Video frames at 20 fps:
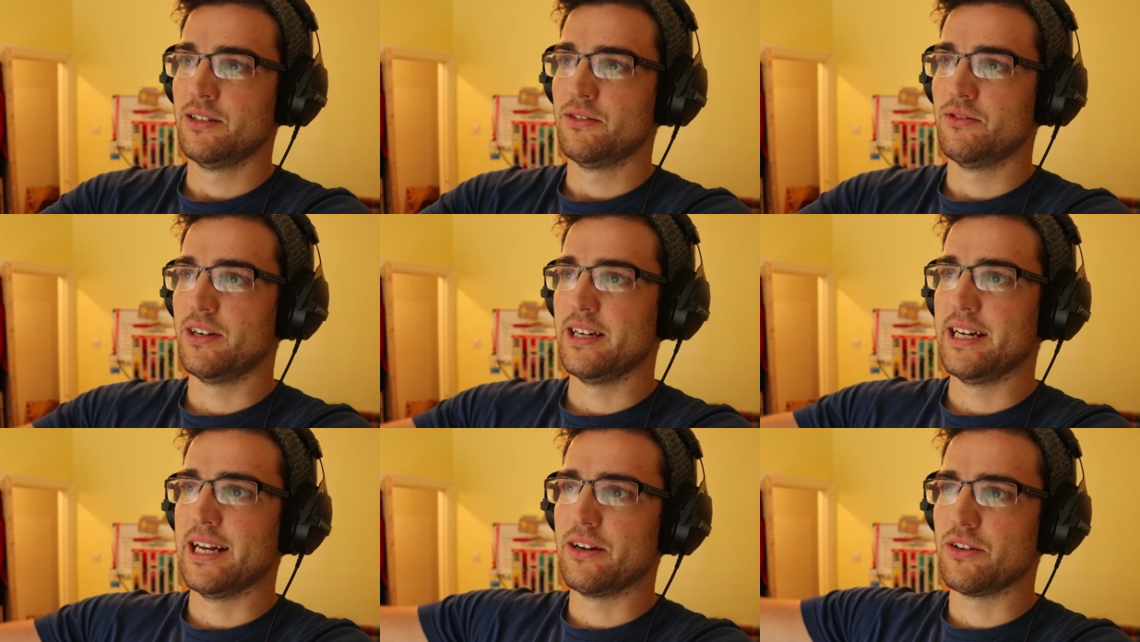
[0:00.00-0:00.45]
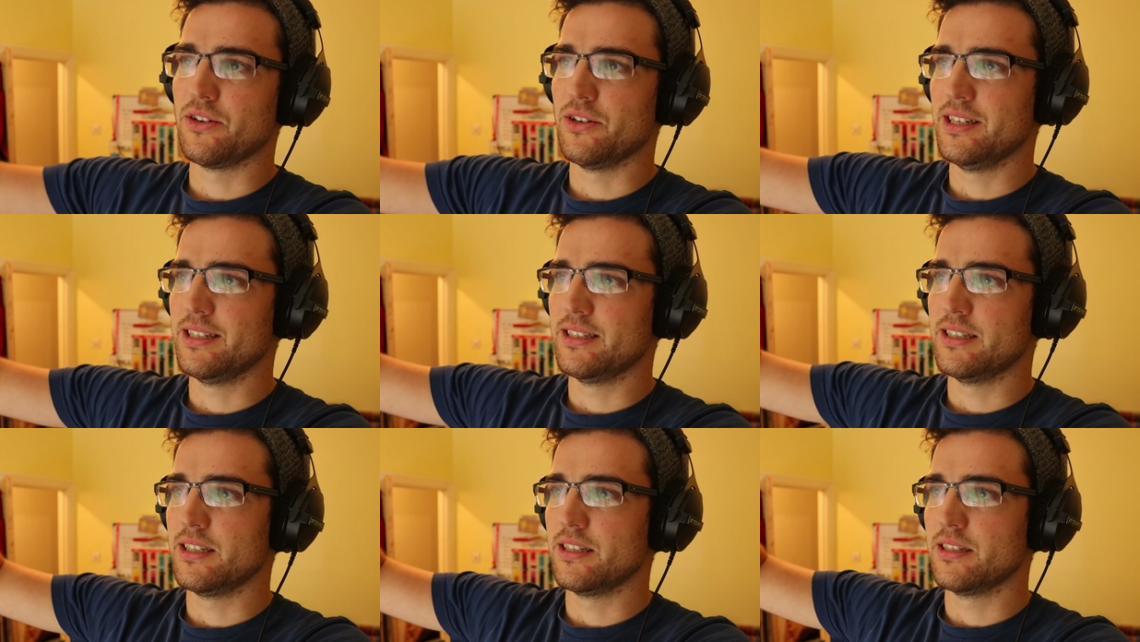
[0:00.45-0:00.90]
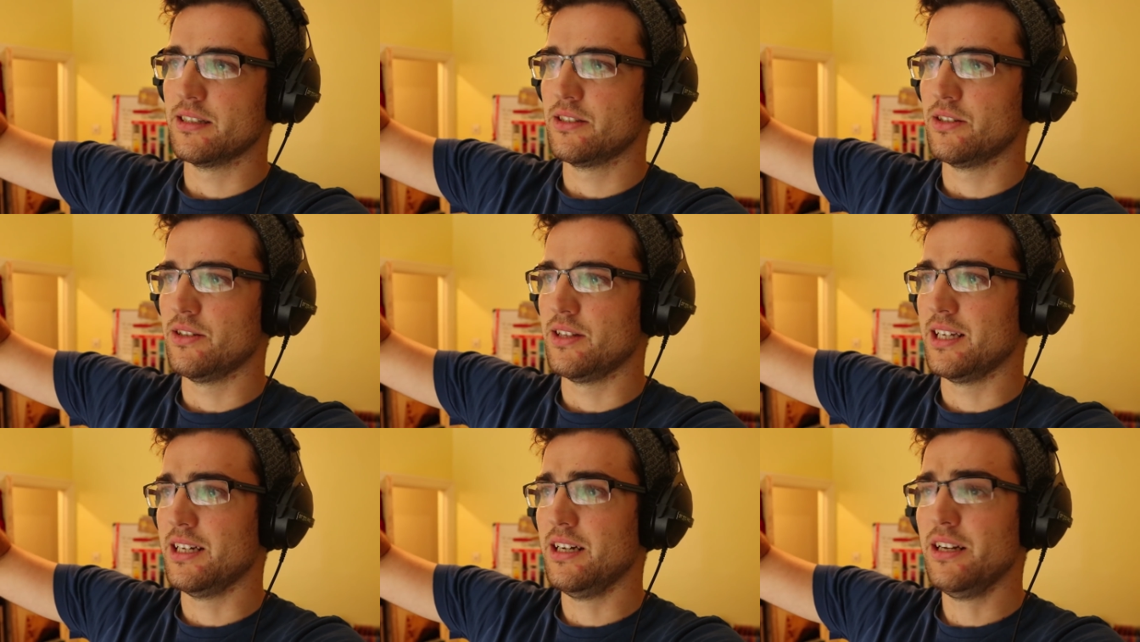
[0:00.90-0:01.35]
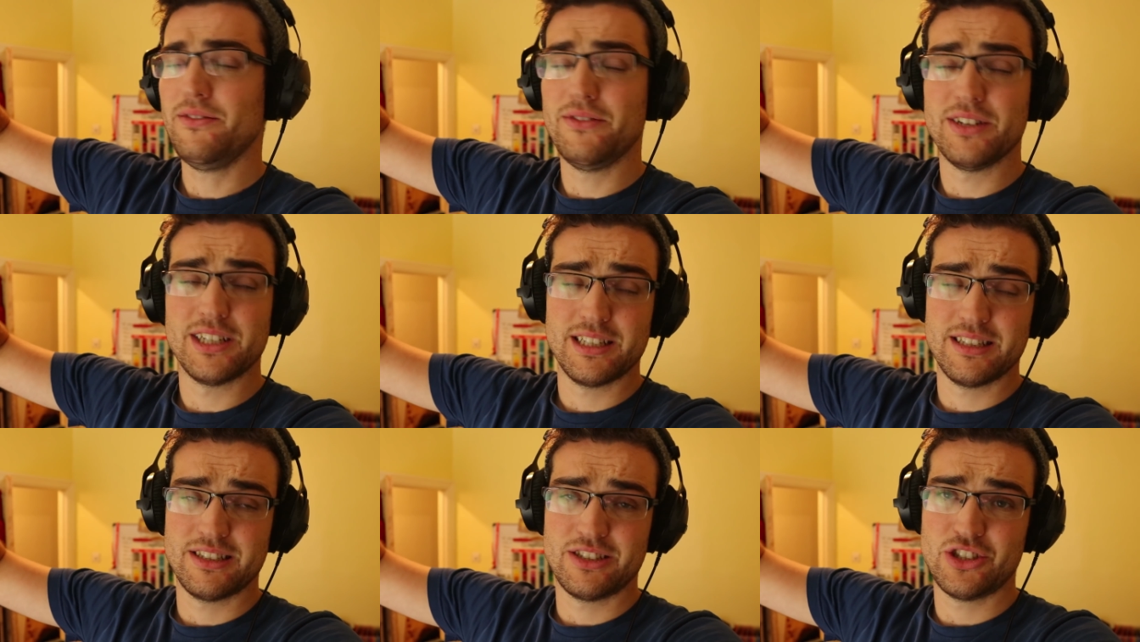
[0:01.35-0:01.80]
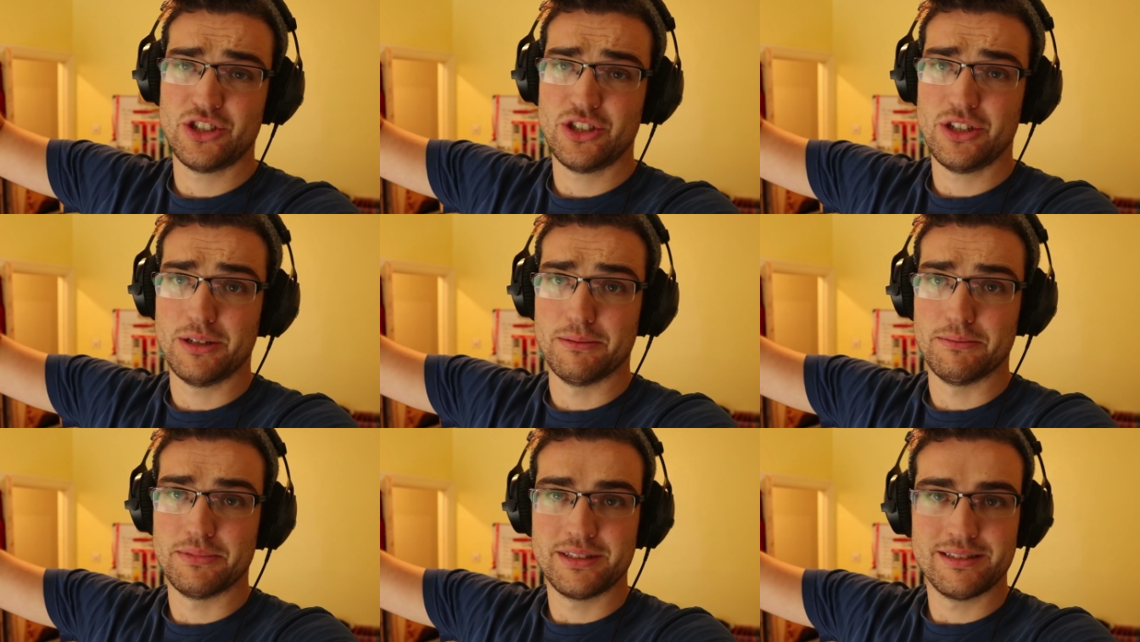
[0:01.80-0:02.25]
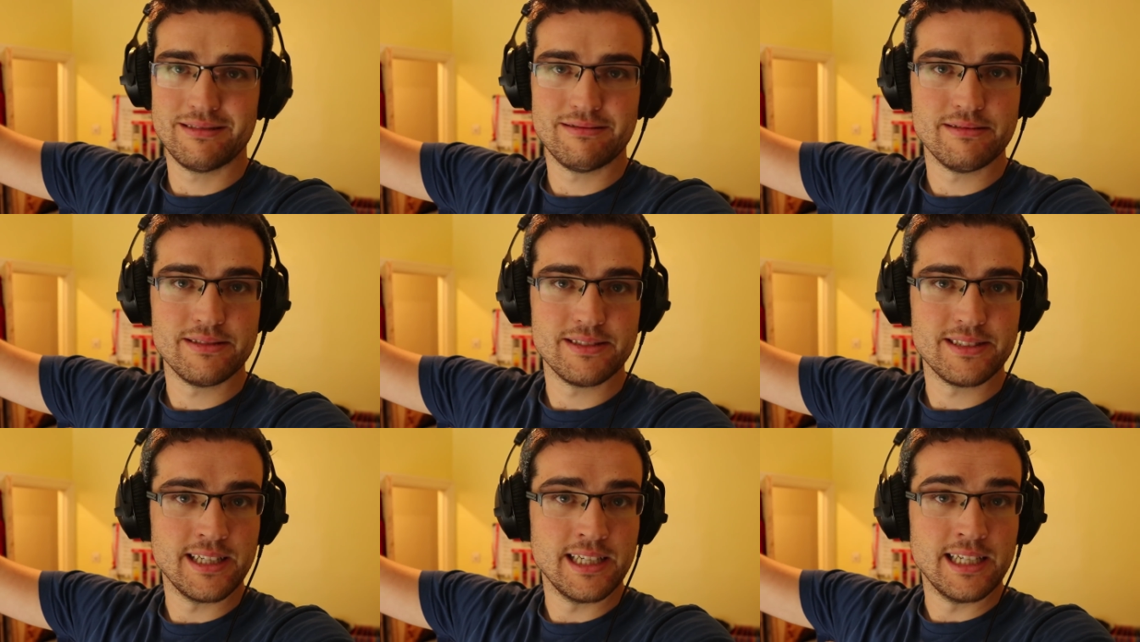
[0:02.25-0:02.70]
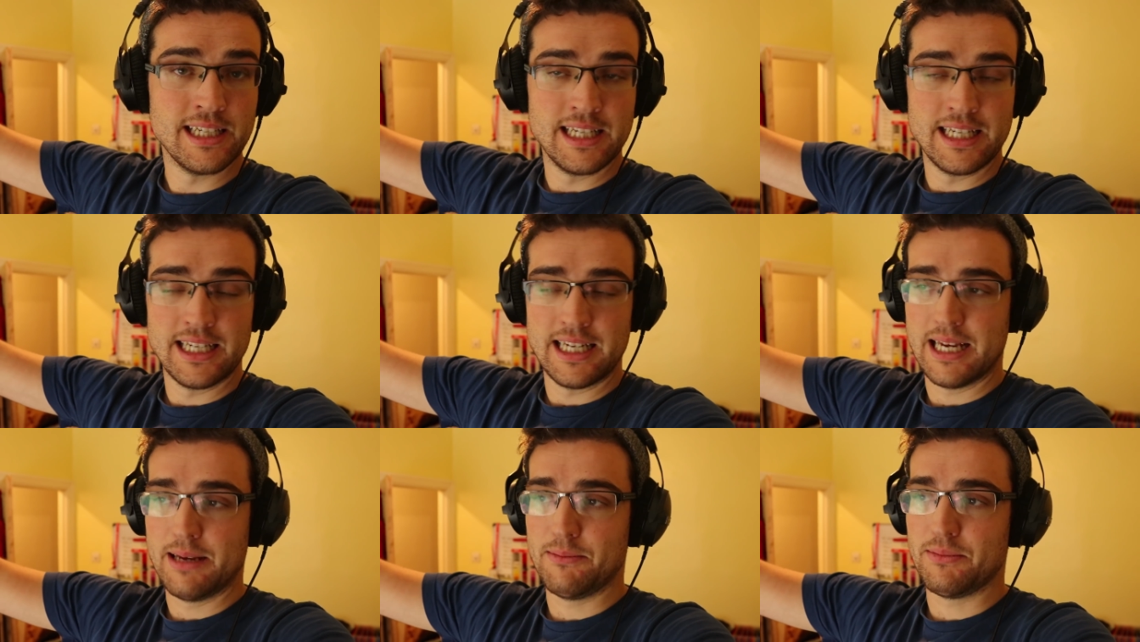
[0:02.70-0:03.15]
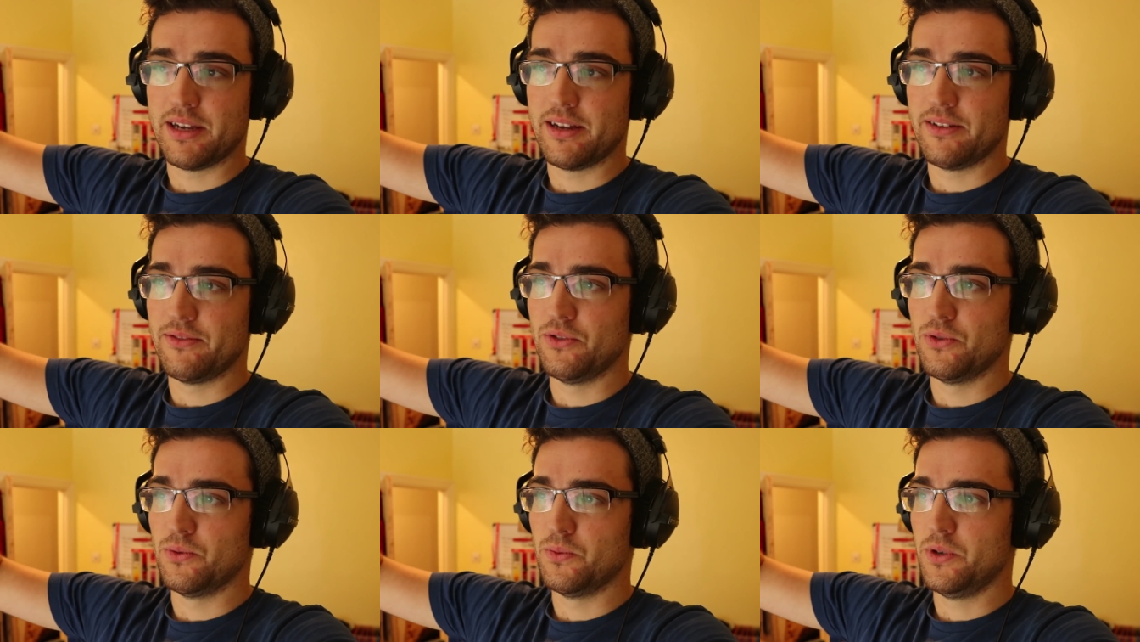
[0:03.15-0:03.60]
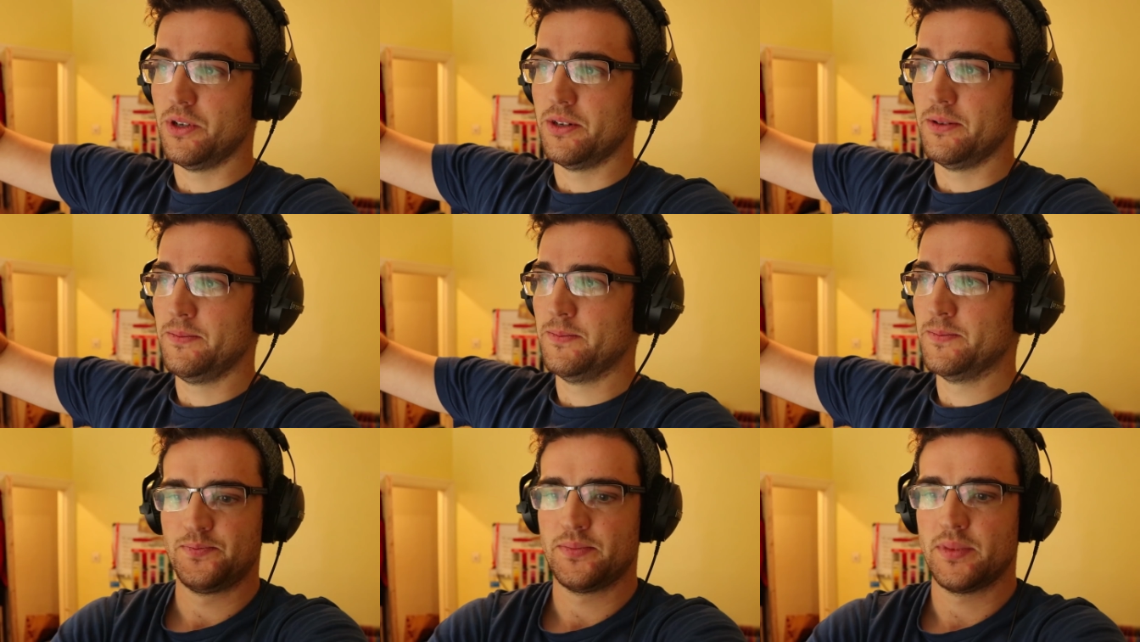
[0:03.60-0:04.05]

Right now you're listening to the lovely Schoeps MK41.